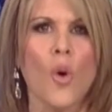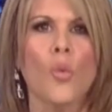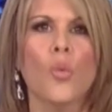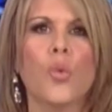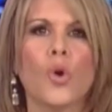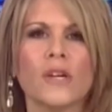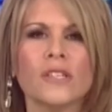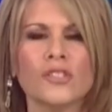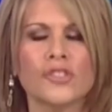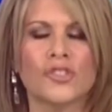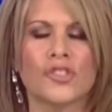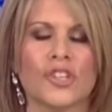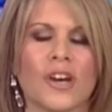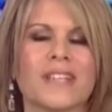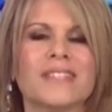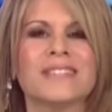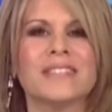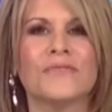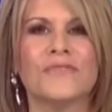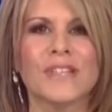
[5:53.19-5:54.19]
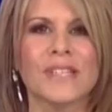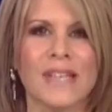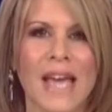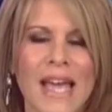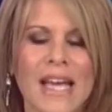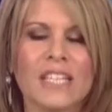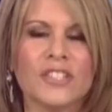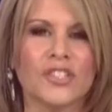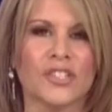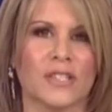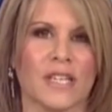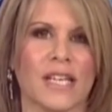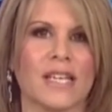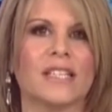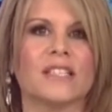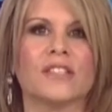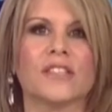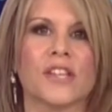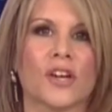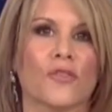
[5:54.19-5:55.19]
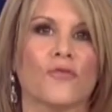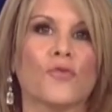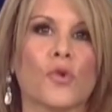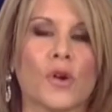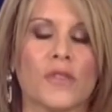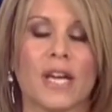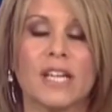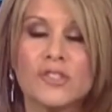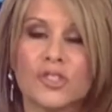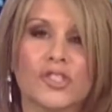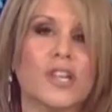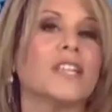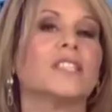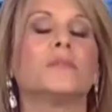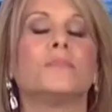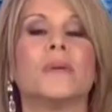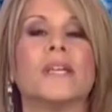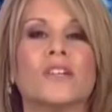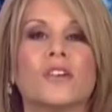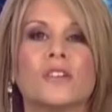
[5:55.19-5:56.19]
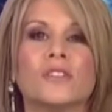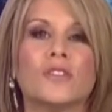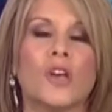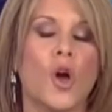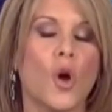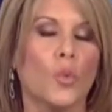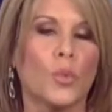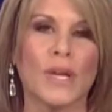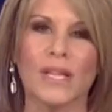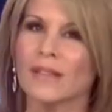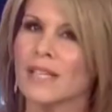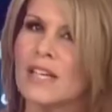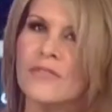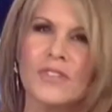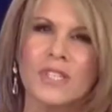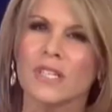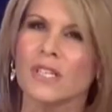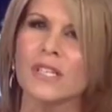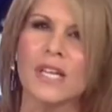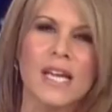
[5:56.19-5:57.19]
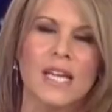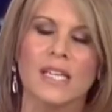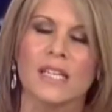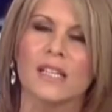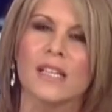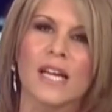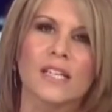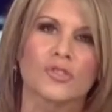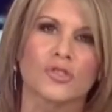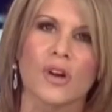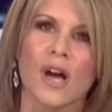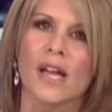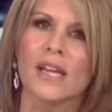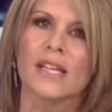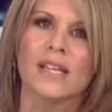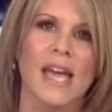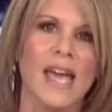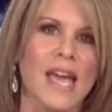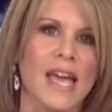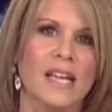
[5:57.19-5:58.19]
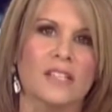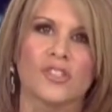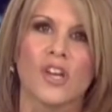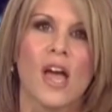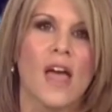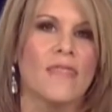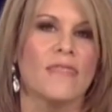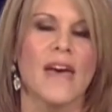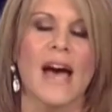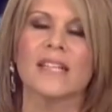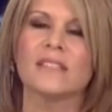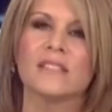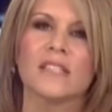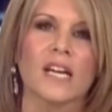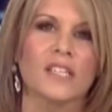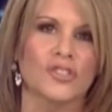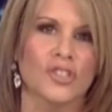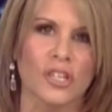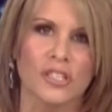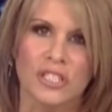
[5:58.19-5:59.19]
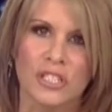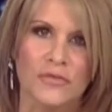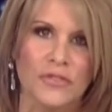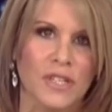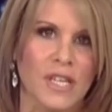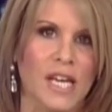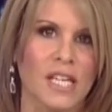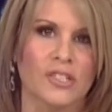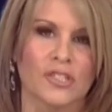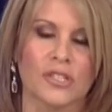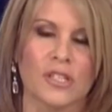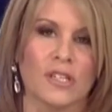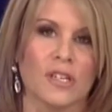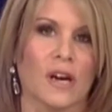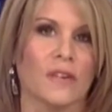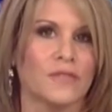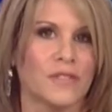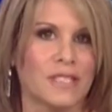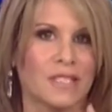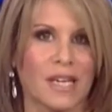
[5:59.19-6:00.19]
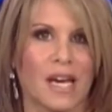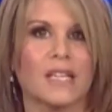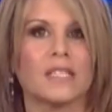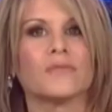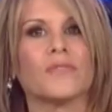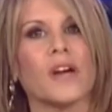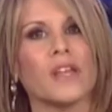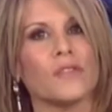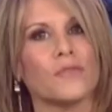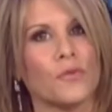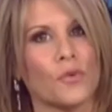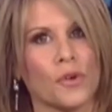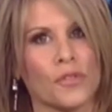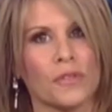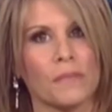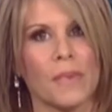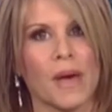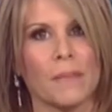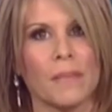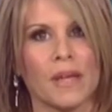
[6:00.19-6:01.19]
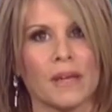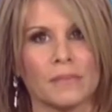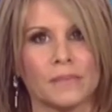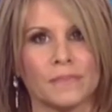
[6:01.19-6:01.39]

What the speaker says: what justification is there for that? Just because we live in an electronic age, that's not justification enough to satisfy the Fourth Amendment.